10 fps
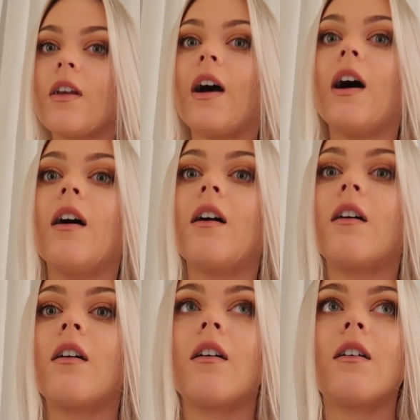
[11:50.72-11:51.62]
Yeah.
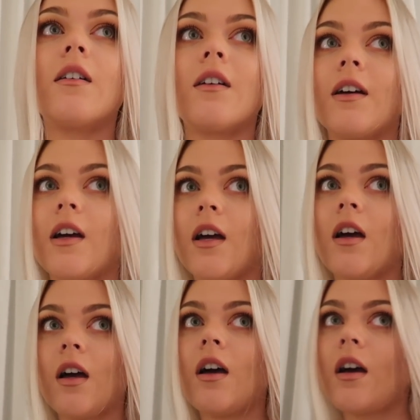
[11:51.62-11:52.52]
Dripping, and we're
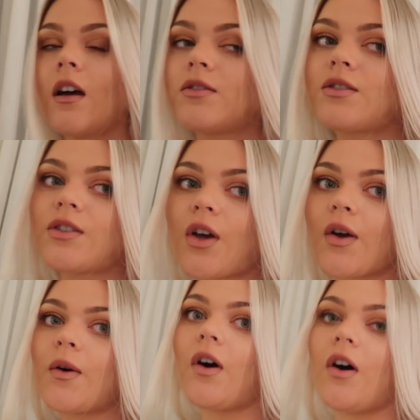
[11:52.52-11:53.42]
in the shade. So
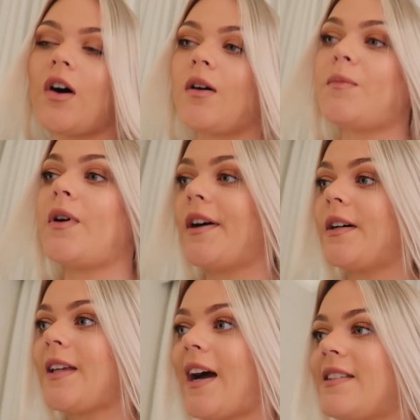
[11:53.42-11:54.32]
hot,
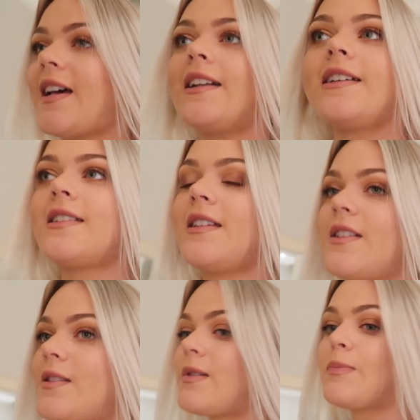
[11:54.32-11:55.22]
but yeah, tennis in
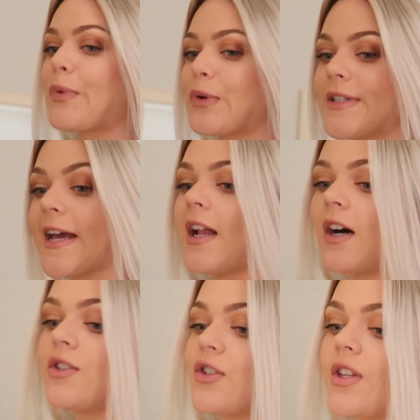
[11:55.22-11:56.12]
the broad
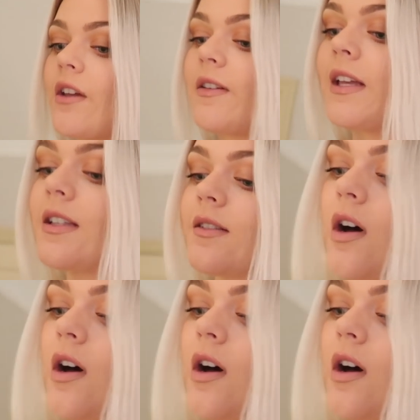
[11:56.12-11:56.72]
daylight, I just don't think it's a